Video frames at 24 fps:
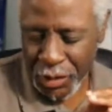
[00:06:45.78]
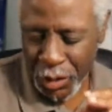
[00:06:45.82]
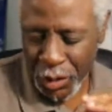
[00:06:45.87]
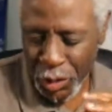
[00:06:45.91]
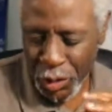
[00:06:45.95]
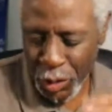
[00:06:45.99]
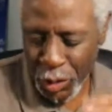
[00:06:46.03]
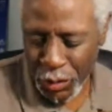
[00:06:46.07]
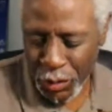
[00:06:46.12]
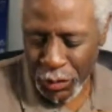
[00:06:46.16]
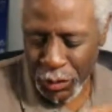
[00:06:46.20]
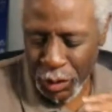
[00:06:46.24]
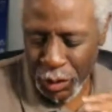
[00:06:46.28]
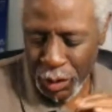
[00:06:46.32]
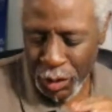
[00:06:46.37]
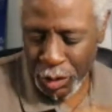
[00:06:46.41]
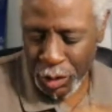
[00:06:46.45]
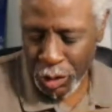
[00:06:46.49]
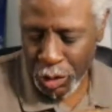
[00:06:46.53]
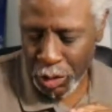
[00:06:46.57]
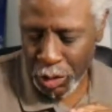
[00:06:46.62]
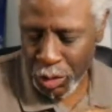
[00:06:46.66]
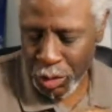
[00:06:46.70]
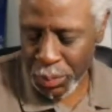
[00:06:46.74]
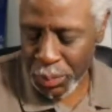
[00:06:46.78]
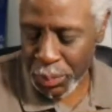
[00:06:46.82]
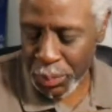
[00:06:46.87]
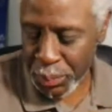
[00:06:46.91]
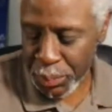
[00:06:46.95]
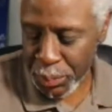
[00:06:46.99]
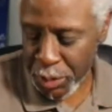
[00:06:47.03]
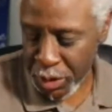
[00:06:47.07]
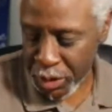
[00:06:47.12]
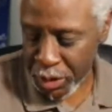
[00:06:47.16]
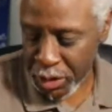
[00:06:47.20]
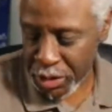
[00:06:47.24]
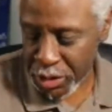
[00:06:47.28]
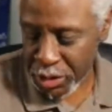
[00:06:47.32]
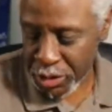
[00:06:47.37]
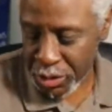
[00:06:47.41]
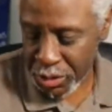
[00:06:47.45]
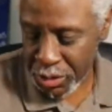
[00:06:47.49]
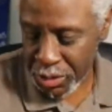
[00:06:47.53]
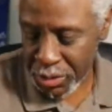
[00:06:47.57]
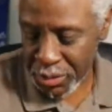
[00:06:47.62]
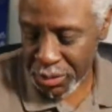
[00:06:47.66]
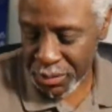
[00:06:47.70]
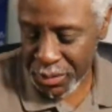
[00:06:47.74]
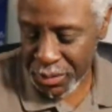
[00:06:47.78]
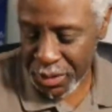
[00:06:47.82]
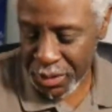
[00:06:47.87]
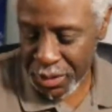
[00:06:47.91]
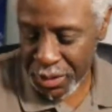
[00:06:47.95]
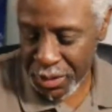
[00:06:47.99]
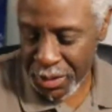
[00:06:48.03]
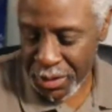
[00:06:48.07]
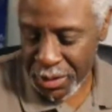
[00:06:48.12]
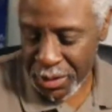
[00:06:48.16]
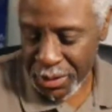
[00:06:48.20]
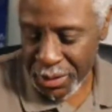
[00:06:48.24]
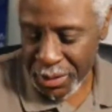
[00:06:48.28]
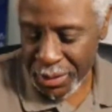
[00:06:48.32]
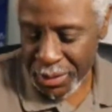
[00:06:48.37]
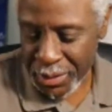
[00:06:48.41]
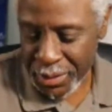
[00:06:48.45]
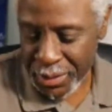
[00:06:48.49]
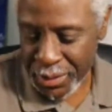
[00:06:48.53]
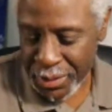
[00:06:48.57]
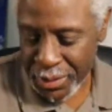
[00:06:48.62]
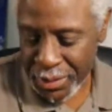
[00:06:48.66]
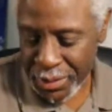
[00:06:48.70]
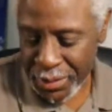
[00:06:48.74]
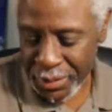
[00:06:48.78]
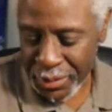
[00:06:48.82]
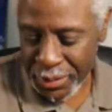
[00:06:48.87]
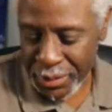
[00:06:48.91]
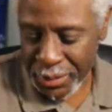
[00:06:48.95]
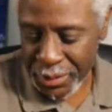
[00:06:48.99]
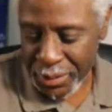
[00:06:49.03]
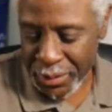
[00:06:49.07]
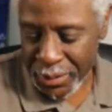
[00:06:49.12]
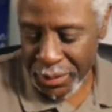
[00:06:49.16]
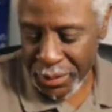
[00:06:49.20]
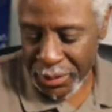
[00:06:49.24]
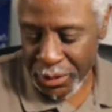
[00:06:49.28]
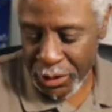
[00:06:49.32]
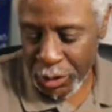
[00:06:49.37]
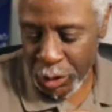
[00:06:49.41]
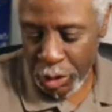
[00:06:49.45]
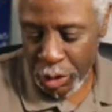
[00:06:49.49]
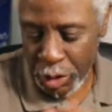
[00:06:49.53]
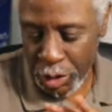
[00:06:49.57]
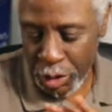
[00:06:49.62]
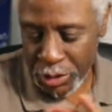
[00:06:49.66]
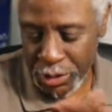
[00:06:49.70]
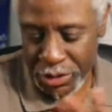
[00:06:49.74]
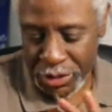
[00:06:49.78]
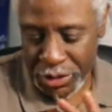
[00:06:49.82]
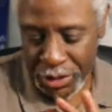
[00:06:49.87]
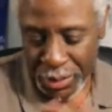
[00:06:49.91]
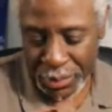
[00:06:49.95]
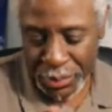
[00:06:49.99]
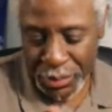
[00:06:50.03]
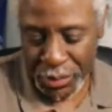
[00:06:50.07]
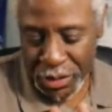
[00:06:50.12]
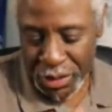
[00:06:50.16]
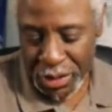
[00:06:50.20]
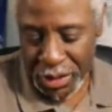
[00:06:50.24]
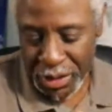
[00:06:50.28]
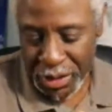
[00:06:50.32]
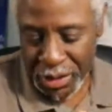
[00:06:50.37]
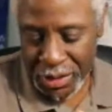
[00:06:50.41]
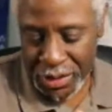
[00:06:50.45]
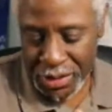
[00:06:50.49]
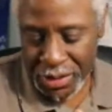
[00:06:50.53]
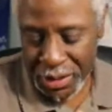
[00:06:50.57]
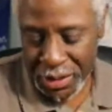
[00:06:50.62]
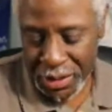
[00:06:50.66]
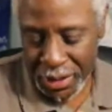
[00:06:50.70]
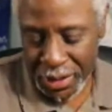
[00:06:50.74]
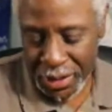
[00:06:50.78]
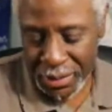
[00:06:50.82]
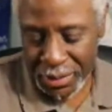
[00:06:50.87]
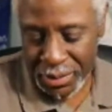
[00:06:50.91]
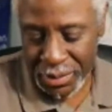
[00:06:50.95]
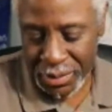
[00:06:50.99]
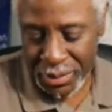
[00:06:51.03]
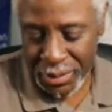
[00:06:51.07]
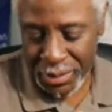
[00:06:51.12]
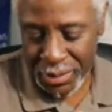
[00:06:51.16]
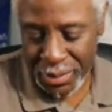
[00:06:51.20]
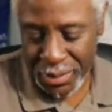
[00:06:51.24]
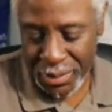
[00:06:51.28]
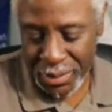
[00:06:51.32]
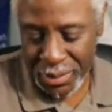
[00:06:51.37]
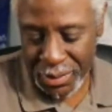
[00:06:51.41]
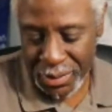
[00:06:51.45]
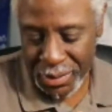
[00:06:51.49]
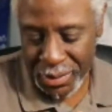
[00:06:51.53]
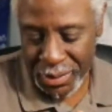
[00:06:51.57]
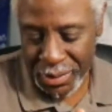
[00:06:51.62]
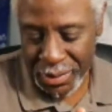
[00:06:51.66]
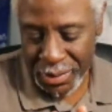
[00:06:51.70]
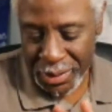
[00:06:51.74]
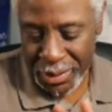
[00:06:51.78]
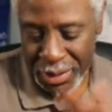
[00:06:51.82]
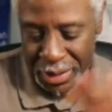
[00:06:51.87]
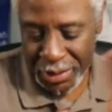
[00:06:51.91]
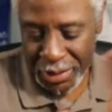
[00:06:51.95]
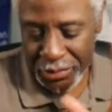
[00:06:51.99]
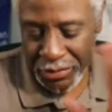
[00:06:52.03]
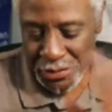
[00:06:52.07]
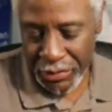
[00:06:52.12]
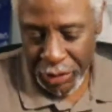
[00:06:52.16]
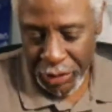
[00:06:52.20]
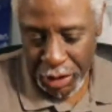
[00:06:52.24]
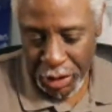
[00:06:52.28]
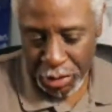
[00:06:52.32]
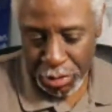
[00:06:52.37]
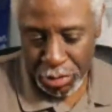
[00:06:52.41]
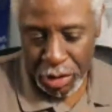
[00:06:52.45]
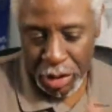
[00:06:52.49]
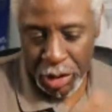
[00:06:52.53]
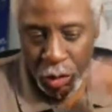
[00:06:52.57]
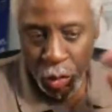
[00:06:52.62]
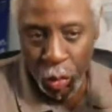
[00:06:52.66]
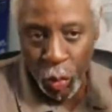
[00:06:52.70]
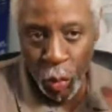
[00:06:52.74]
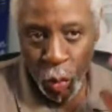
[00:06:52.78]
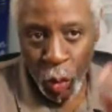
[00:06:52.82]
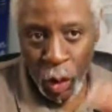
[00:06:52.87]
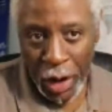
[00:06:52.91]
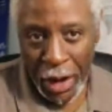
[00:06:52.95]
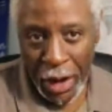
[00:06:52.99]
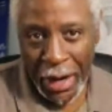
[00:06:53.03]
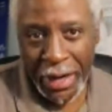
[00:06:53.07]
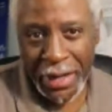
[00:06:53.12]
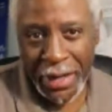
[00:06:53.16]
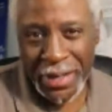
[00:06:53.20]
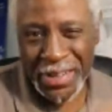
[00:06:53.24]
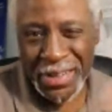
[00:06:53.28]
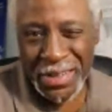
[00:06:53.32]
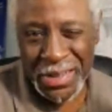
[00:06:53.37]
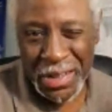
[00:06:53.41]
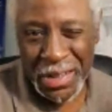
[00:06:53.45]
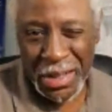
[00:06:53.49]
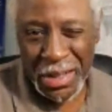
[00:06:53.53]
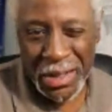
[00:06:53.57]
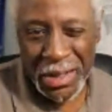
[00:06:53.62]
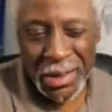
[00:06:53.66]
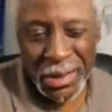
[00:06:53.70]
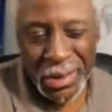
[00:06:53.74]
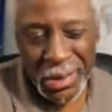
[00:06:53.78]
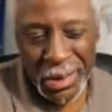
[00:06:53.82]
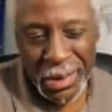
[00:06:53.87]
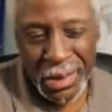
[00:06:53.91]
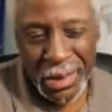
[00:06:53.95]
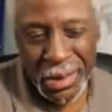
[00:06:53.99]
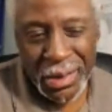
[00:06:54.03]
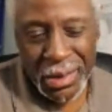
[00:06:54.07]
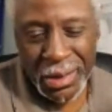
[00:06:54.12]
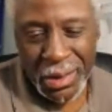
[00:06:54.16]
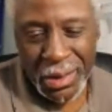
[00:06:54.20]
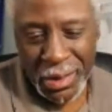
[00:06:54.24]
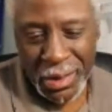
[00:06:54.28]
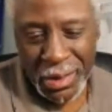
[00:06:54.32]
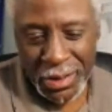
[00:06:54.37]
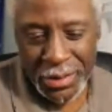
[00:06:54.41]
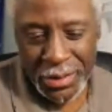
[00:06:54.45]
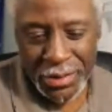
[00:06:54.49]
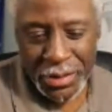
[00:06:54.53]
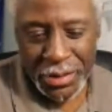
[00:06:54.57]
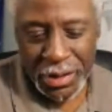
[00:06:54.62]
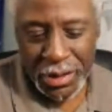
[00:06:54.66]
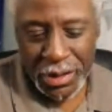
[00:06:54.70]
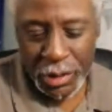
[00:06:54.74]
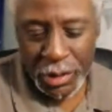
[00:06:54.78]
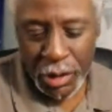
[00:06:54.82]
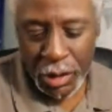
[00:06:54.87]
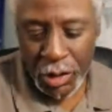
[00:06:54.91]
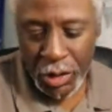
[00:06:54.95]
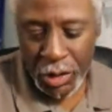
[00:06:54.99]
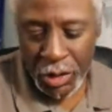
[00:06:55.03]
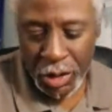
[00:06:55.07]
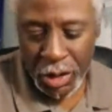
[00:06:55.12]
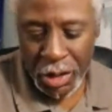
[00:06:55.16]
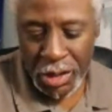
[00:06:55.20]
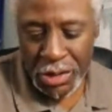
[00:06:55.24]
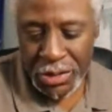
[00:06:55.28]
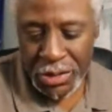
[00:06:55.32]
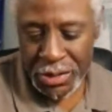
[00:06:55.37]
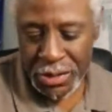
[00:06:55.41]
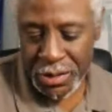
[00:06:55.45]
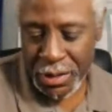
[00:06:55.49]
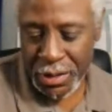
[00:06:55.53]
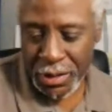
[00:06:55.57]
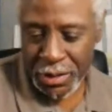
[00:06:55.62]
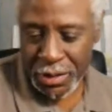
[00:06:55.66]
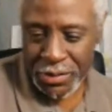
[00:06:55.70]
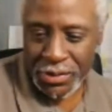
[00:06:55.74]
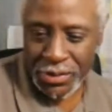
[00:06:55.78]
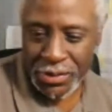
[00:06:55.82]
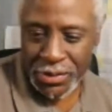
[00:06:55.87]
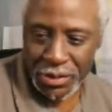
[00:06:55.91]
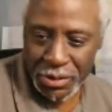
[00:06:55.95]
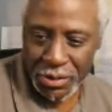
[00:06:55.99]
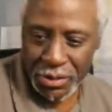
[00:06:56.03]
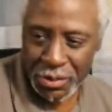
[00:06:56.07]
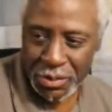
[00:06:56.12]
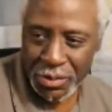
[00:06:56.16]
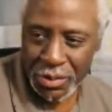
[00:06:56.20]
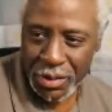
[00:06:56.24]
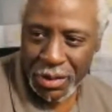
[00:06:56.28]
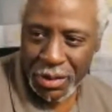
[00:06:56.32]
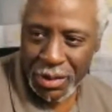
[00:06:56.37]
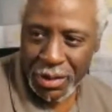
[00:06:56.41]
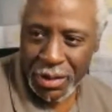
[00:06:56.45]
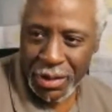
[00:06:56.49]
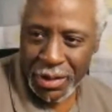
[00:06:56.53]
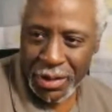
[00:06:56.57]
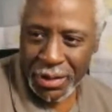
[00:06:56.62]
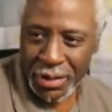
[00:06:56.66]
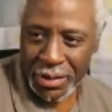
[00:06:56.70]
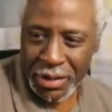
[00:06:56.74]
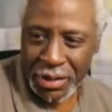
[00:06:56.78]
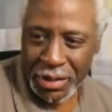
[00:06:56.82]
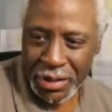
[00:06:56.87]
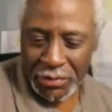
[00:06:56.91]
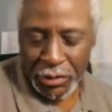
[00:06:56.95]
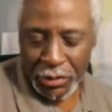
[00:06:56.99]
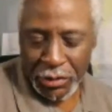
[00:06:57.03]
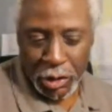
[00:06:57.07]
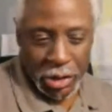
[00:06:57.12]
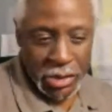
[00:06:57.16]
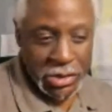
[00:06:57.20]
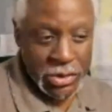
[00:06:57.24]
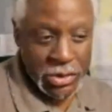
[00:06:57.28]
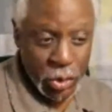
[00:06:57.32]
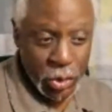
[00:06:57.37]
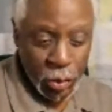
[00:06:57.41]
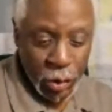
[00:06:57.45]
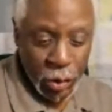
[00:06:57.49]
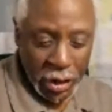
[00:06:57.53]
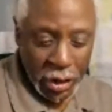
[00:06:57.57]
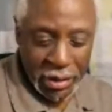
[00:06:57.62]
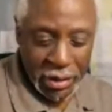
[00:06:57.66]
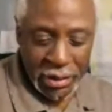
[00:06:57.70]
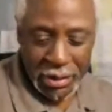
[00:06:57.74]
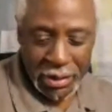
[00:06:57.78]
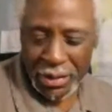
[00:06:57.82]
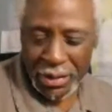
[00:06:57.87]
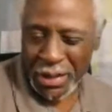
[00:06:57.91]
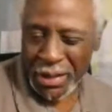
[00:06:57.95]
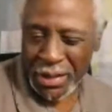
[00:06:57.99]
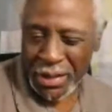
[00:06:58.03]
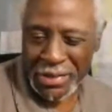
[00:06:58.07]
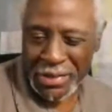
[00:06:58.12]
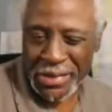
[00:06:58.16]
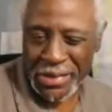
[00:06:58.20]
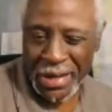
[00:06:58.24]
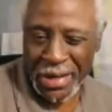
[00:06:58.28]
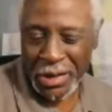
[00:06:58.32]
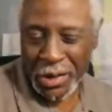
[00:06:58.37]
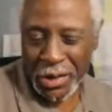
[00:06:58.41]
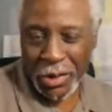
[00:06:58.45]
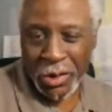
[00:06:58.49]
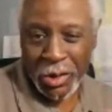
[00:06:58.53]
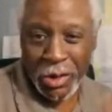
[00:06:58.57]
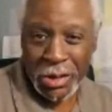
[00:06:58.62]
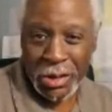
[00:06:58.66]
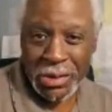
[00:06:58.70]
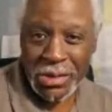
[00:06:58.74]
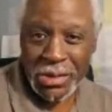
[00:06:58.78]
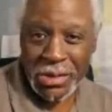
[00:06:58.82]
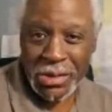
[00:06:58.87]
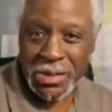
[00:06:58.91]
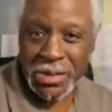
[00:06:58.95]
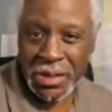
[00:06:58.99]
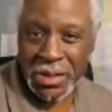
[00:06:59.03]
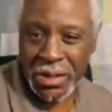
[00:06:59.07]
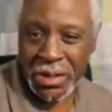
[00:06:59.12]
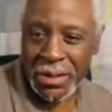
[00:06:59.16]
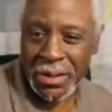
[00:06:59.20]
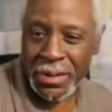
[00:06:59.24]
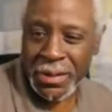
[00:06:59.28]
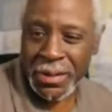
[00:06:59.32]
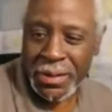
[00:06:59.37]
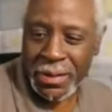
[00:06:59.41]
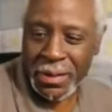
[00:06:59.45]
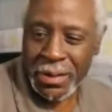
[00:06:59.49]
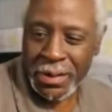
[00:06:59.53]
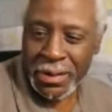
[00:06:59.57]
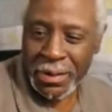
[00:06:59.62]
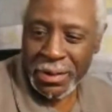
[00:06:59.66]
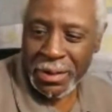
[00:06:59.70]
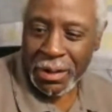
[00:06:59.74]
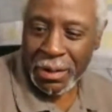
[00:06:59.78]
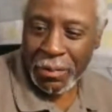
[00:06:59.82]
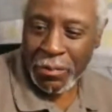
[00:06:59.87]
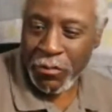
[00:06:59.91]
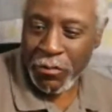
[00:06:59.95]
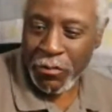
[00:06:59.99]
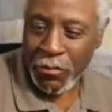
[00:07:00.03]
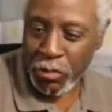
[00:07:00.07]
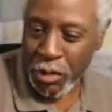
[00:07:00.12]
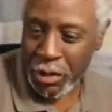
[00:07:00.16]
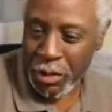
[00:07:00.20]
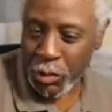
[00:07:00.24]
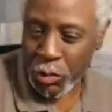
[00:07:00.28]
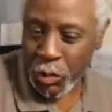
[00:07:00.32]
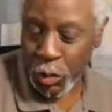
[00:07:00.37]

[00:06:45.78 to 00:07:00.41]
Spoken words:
overall picture, there are some things that can vary widely in their costs, and so they vary so widely that it's kind of hard to say up front